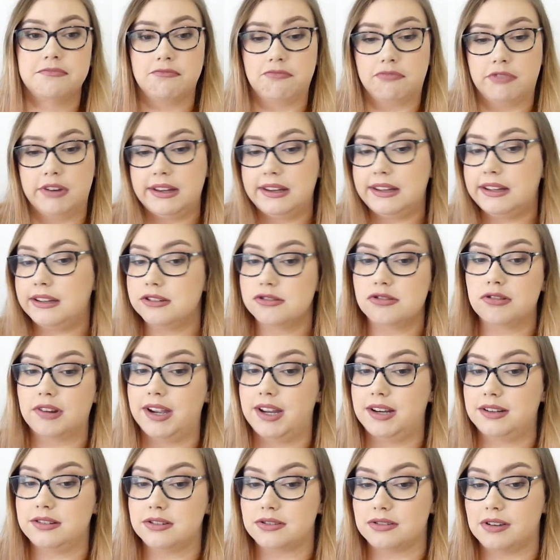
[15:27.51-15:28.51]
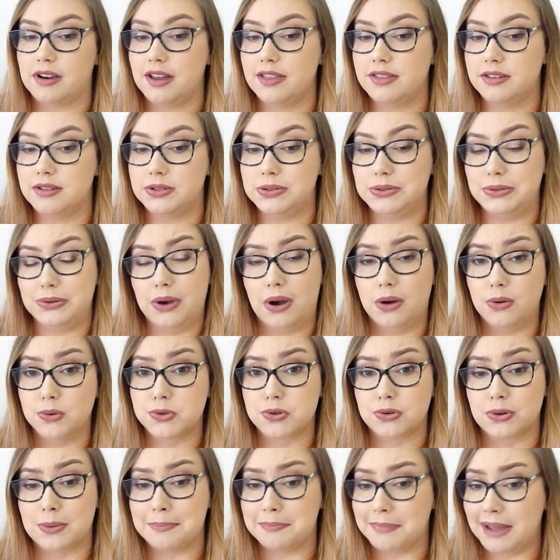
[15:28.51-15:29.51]
Really intrigued to try this new
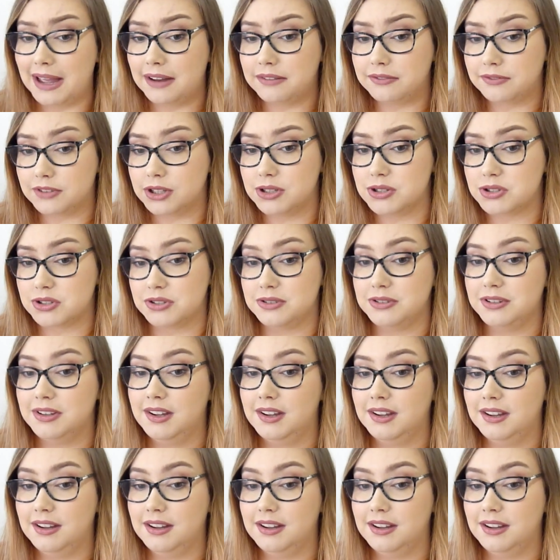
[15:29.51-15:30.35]
Ultra Matte version.